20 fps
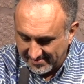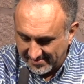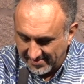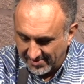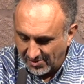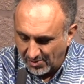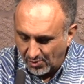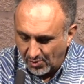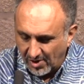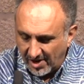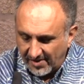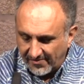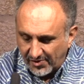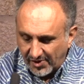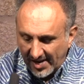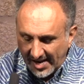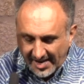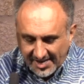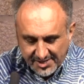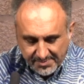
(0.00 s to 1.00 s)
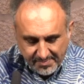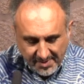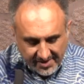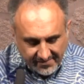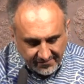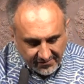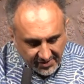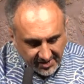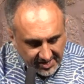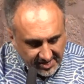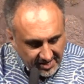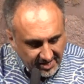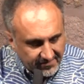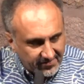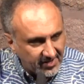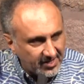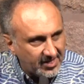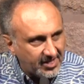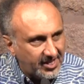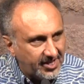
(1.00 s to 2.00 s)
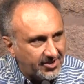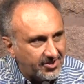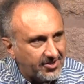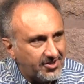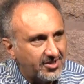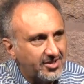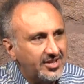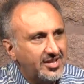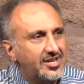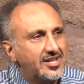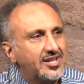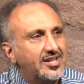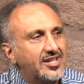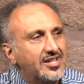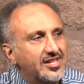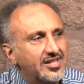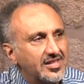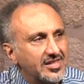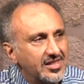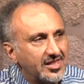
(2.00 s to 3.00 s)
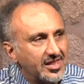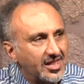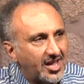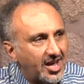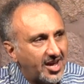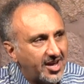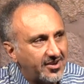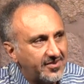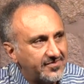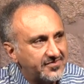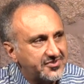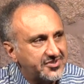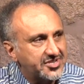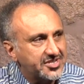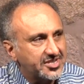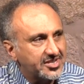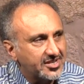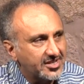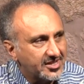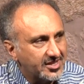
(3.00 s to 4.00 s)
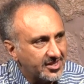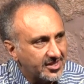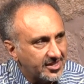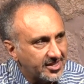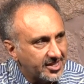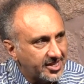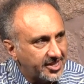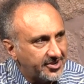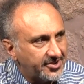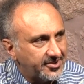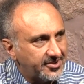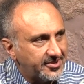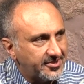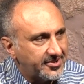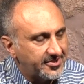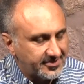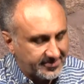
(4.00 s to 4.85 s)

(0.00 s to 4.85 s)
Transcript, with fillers: Whoever has been forgiven little loves little.